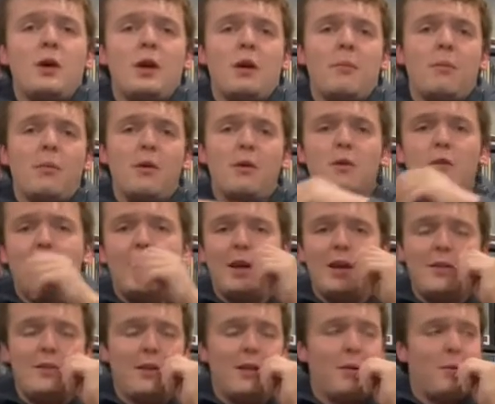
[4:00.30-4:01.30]
a birthday
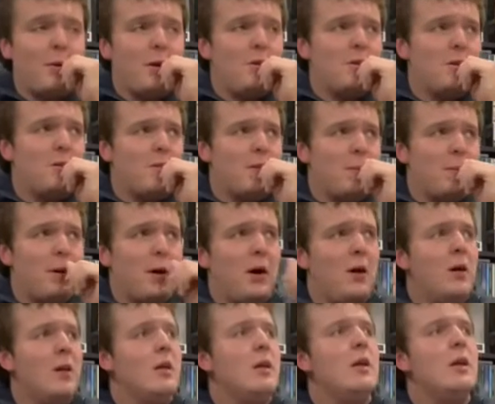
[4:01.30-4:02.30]
celebration for
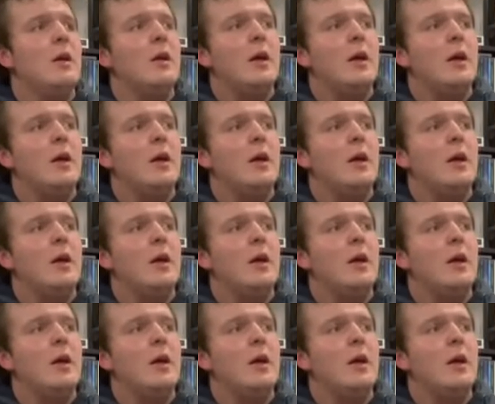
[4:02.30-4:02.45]
Paul,